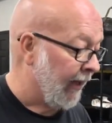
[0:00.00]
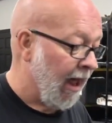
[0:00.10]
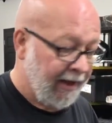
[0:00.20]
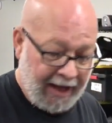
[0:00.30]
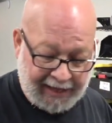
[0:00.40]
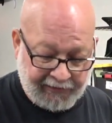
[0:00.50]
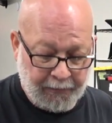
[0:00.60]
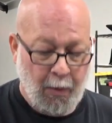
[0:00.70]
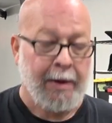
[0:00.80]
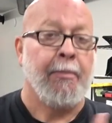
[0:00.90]
A lot of guys
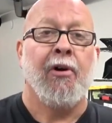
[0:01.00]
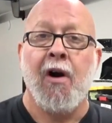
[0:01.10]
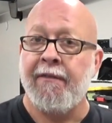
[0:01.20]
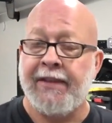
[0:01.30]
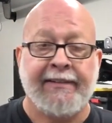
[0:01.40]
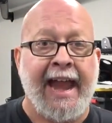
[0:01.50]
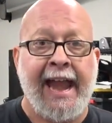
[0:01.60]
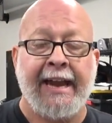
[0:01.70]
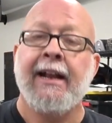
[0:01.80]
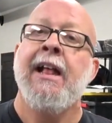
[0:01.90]
would want to pull off the
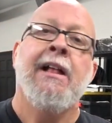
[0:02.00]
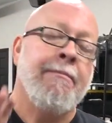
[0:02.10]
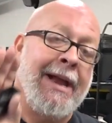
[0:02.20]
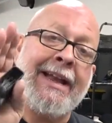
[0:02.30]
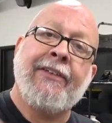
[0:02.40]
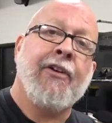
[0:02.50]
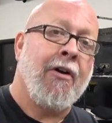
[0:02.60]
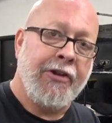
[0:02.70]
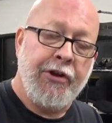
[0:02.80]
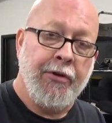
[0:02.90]
tank. Man, that's
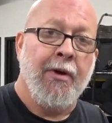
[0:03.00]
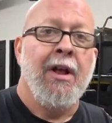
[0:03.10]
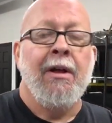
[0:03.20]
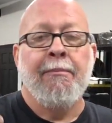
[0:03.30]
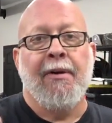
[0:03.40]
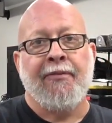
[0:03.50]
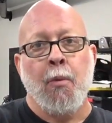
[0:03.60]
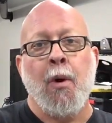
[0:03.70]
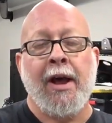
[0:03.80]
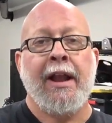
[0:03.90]
all you. But for
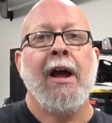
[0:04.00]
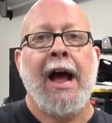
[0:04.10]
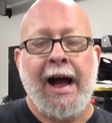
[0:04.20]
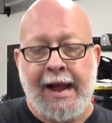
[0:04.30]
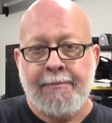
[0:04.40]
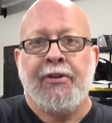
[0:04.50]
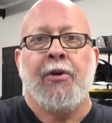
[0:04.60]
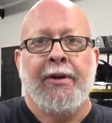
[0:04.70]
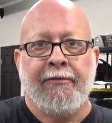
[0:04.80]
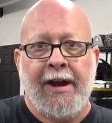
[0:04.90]
what I'm
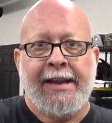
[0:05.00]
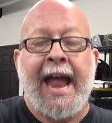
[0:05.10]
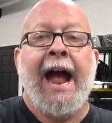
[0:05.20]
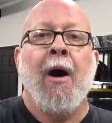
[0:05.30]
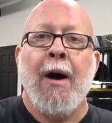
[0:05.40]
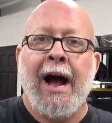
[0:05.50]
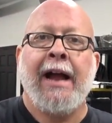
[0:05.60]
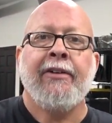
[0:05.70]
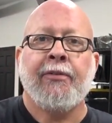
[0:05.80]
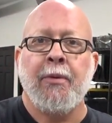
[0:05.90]
doing right now,
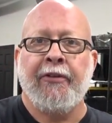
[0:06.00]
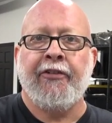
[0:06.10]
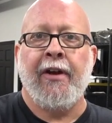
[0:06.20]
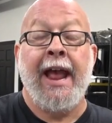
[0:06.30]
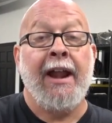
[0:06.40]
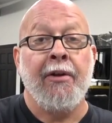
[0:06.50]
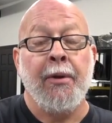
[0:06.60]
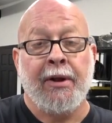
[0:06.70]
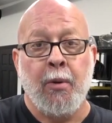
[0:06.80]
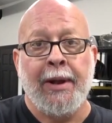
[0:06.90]
I just want to show you how to do
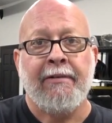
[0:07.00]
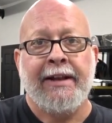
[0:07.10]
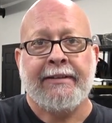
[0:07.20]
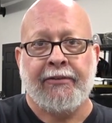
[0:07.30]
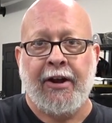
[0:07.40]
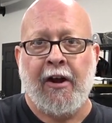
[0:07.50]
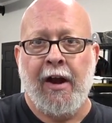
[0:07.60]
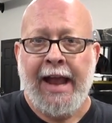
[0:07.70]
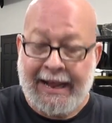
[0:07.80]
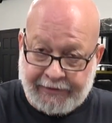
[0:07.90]
it quickly at
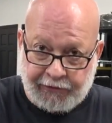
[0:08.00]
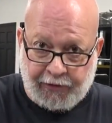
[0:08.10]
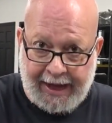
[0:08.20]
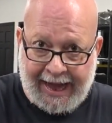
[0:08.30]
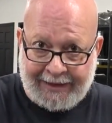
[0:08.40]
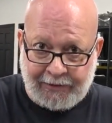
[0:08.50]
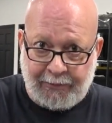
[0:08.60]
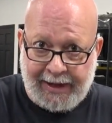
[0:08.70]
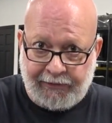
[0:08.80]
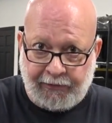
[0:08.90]
the
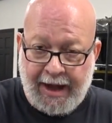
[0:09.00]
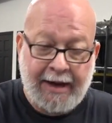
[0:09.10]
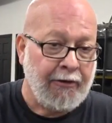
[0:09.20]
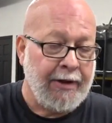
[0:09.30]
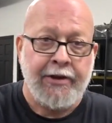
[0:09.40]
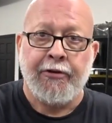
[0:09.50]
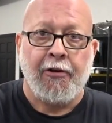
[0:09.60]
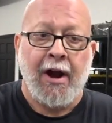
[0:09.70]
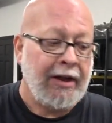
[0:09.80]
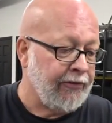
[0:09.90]
racetrack or in your
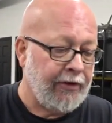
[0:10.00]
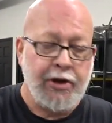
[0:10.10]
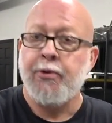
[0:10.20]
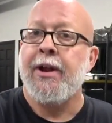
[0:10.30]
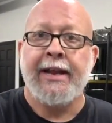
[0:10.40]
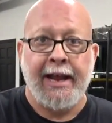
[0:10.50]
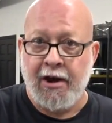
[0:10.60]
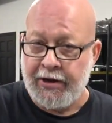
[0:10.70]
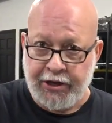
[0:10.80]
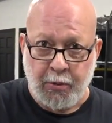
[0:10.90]
garage so you can get
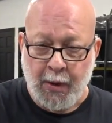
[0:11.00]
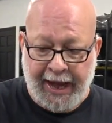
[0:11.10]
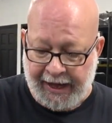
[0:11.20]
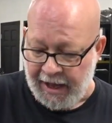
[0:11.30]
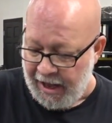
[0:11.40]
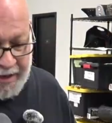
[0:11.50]
on your way.